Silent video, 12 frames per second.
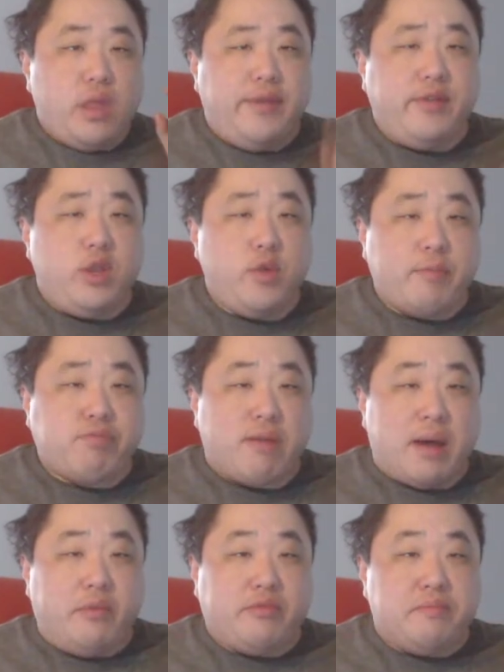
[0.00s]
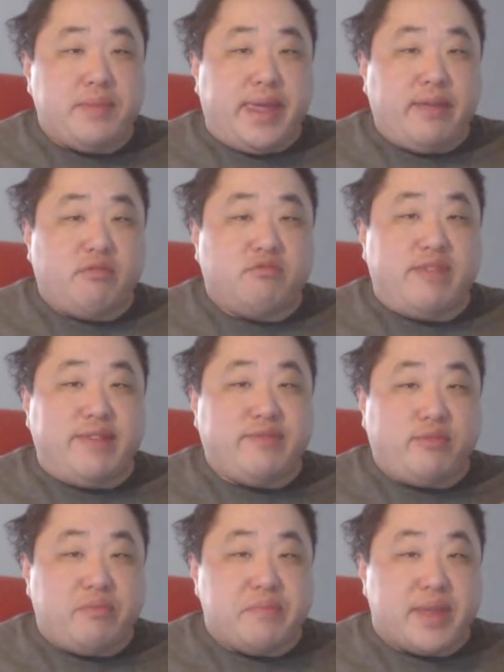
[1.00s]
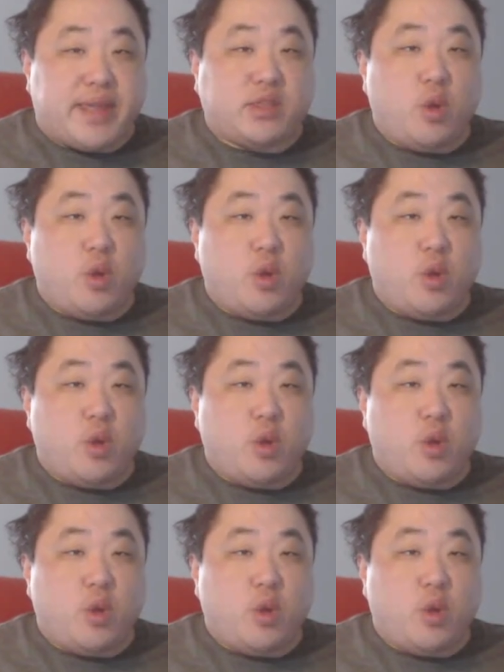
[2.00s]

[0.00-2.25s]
You have a problem with me, leave it with me.